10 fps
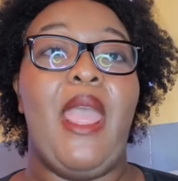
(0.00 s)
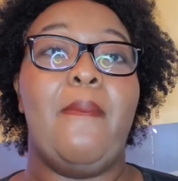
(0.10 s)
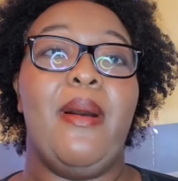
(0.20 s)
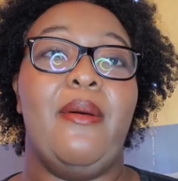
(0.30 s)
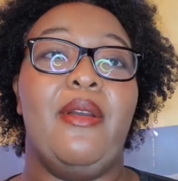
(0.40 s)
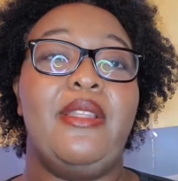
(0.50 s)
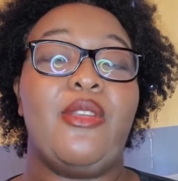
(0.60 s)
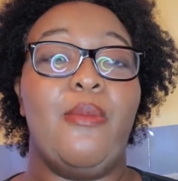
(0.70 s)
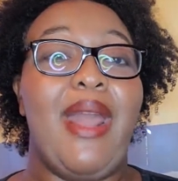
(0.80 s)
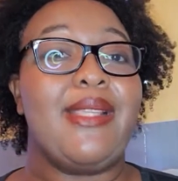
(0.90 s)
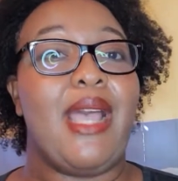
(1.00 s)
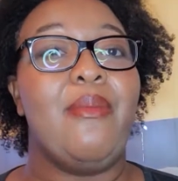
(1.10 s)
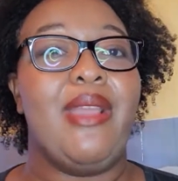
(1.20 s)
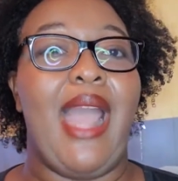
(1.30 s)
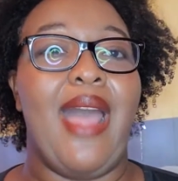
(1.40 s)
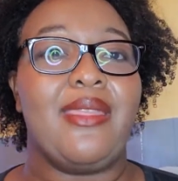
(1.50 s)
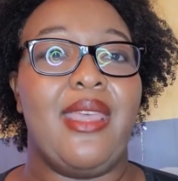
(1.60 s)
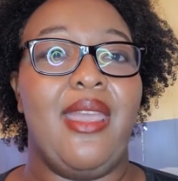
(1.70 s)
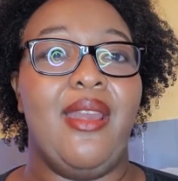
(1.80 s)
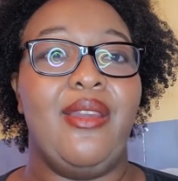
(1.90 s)
But so by the time we got
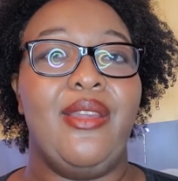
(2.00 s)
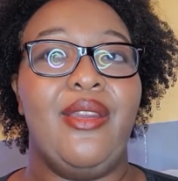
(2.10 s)
there,